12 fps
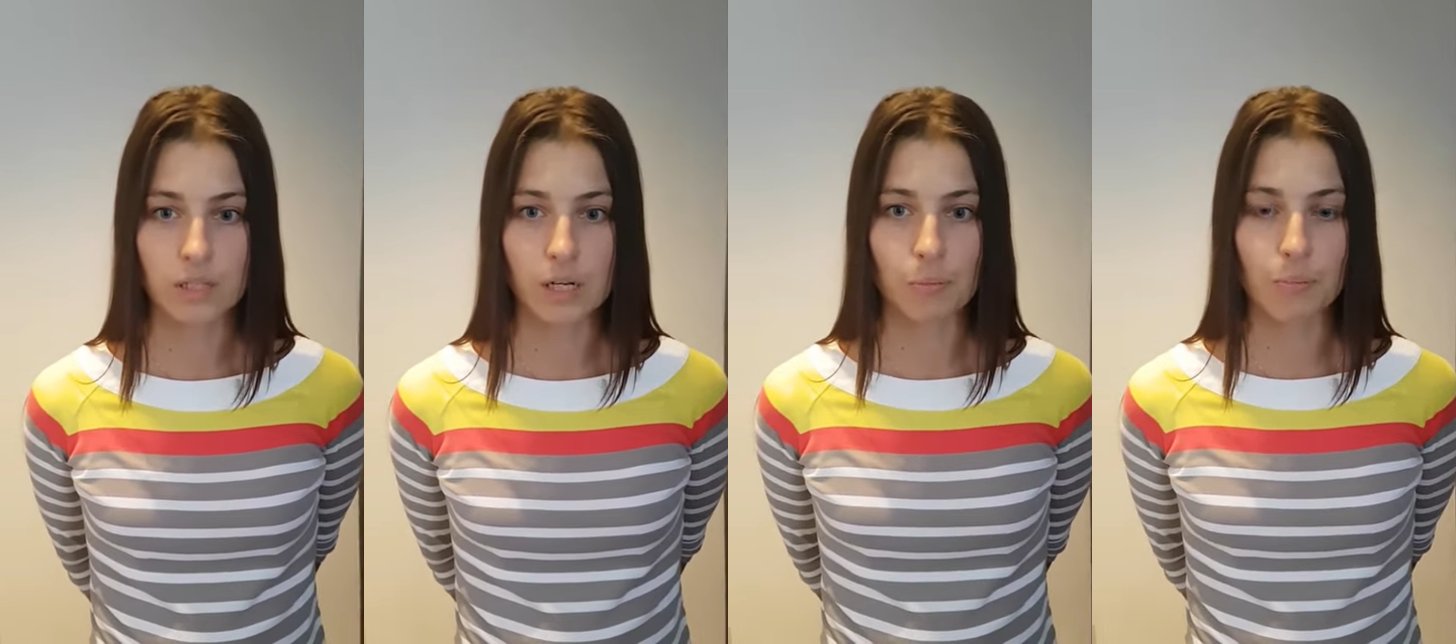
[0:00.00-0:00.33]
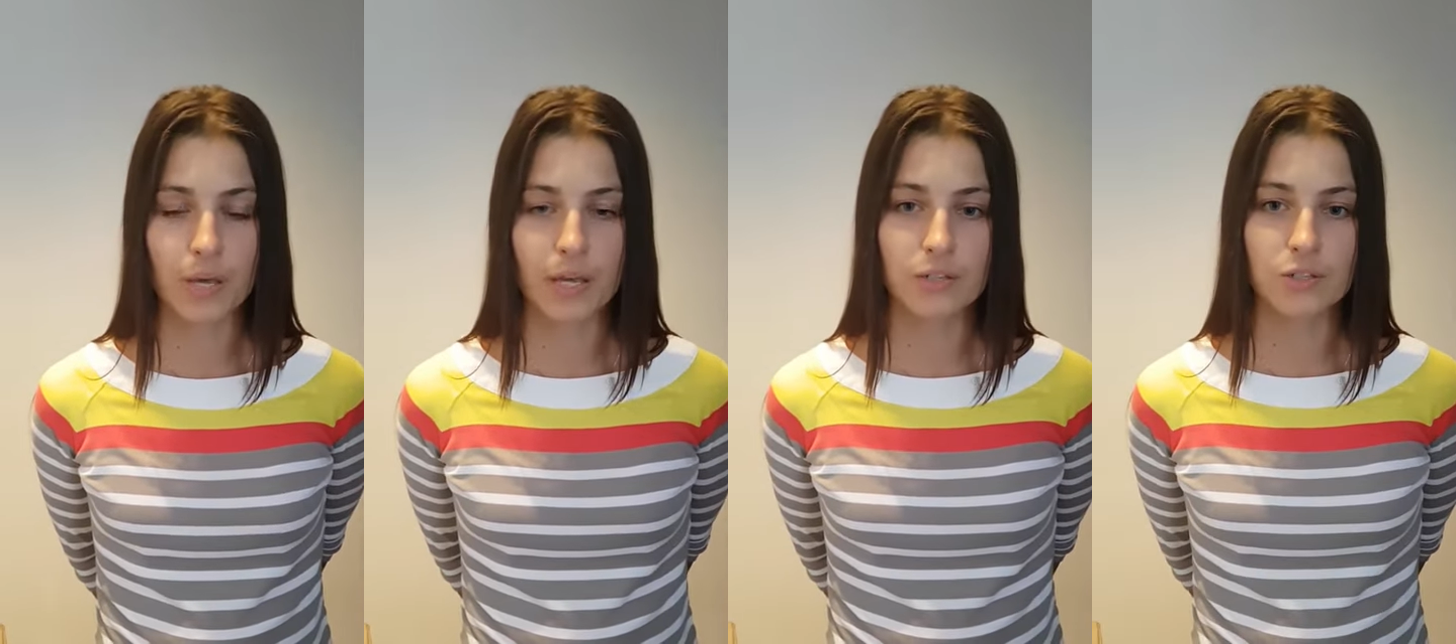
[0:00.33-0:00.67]

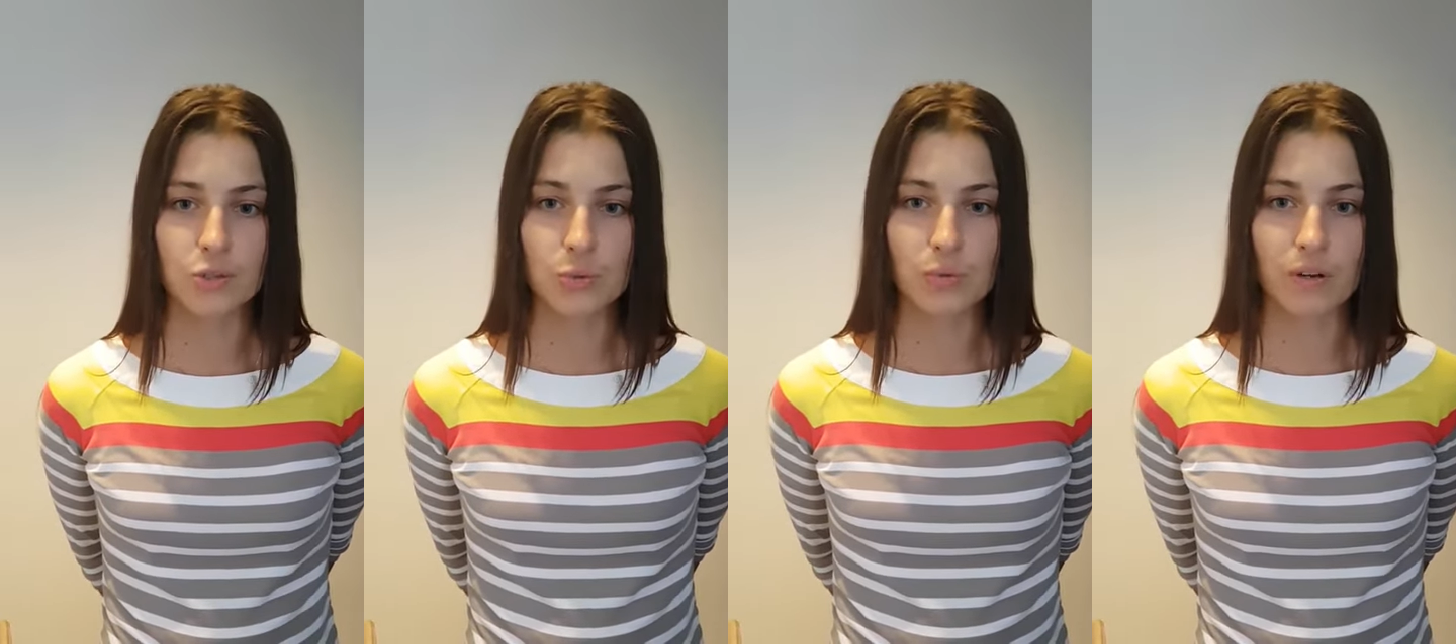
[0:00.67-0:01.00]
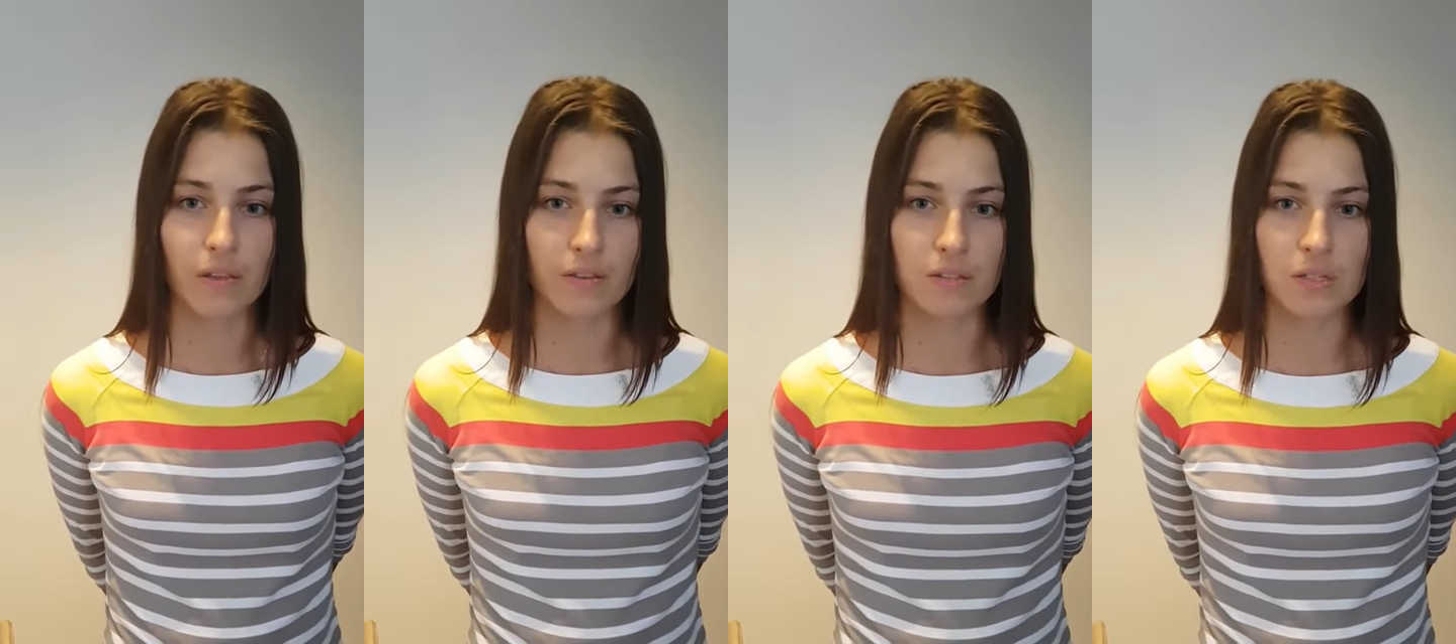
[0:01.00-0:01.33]
compared to the
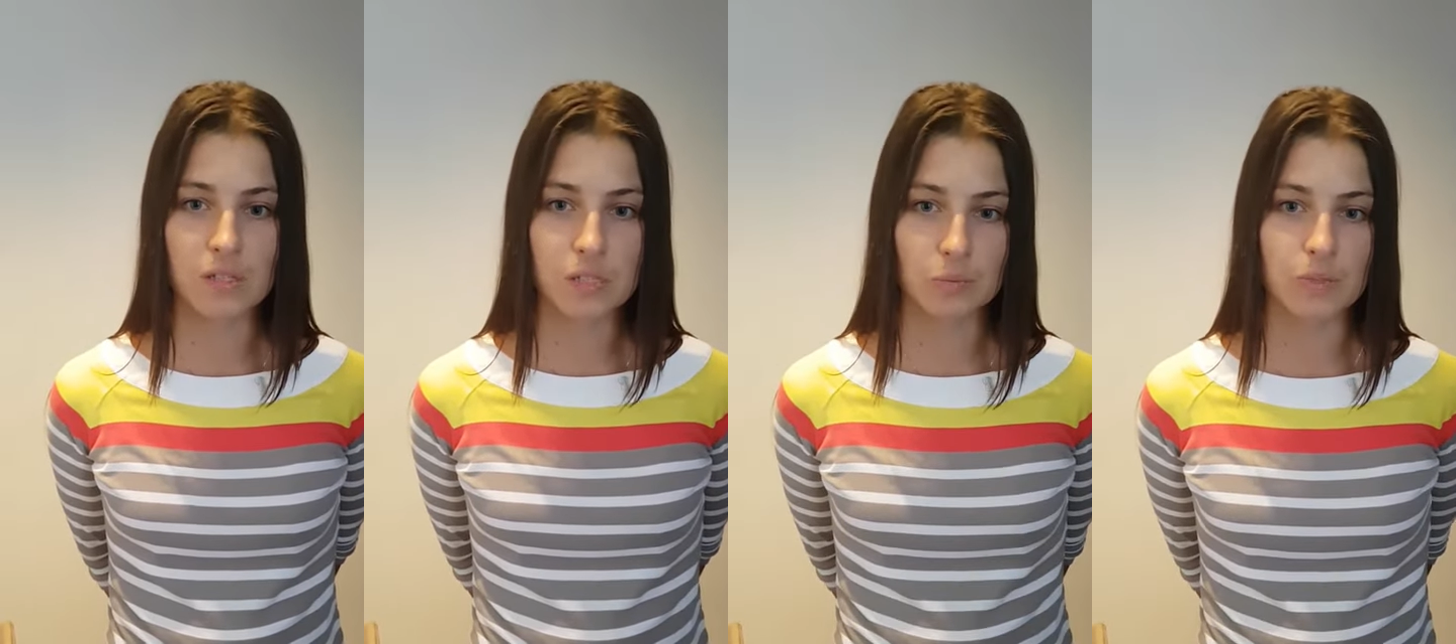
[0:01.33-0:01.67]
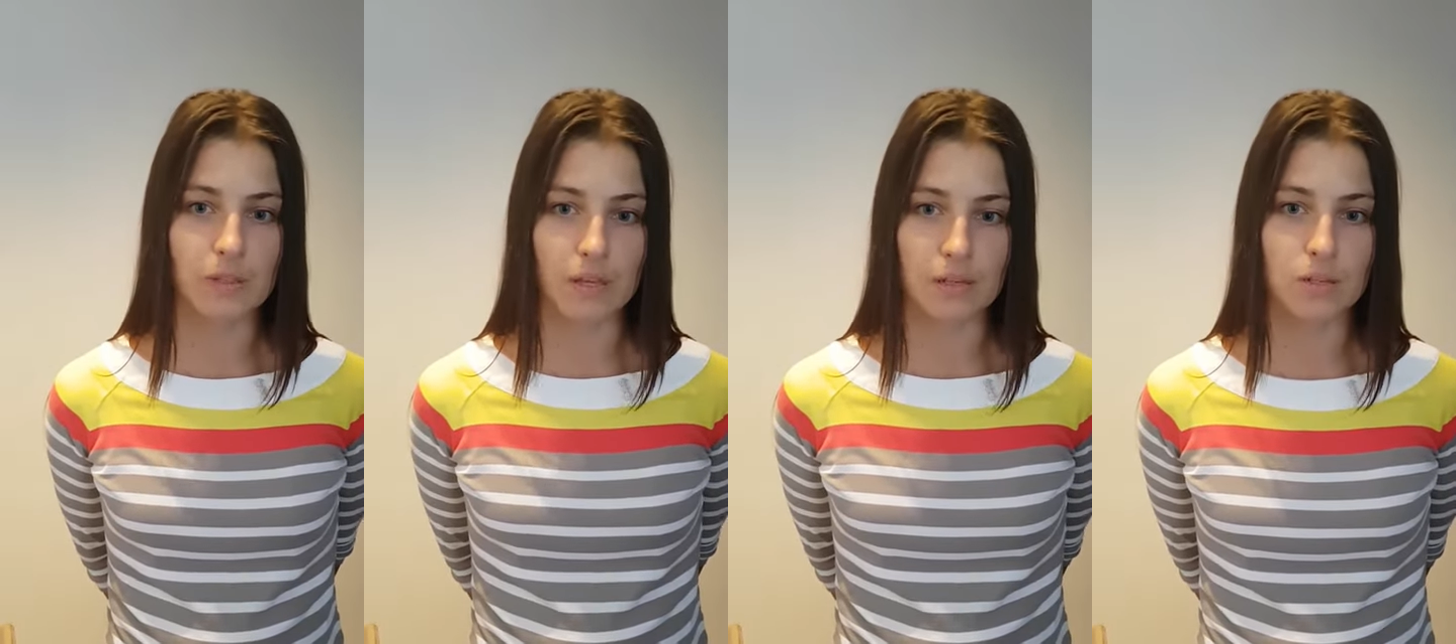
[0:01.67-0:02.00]
other
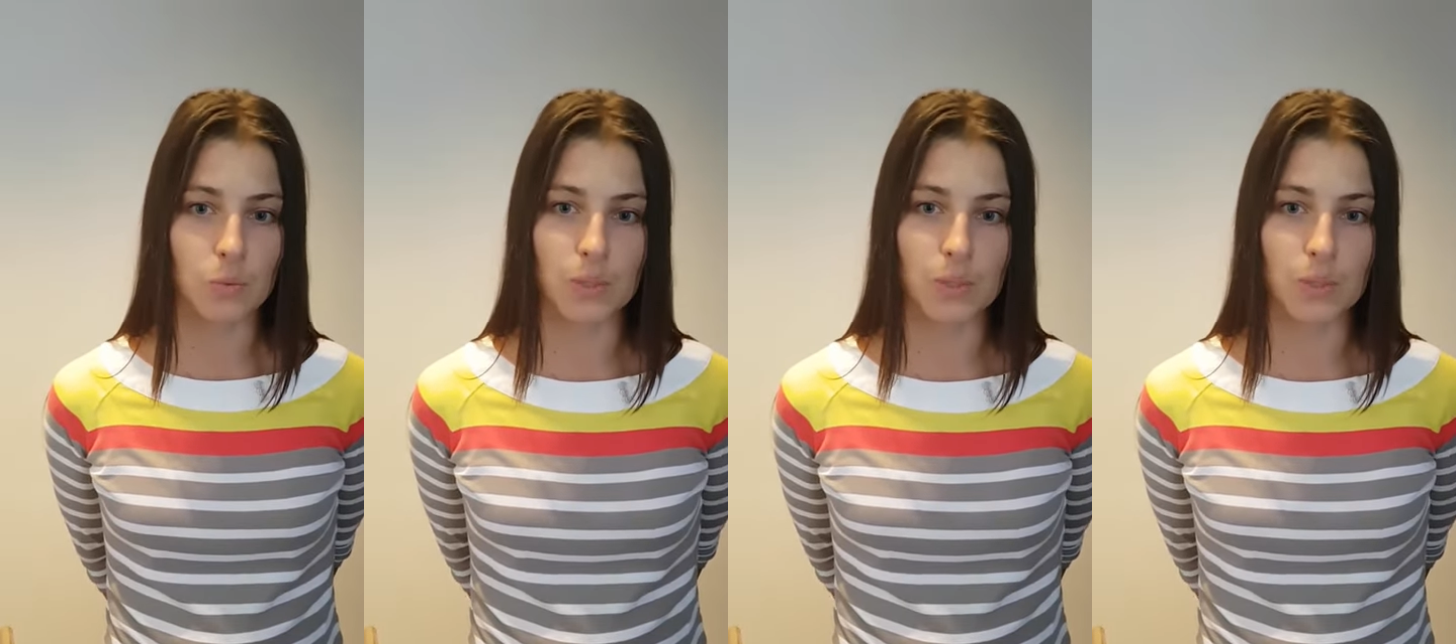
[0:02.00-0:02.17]
systems that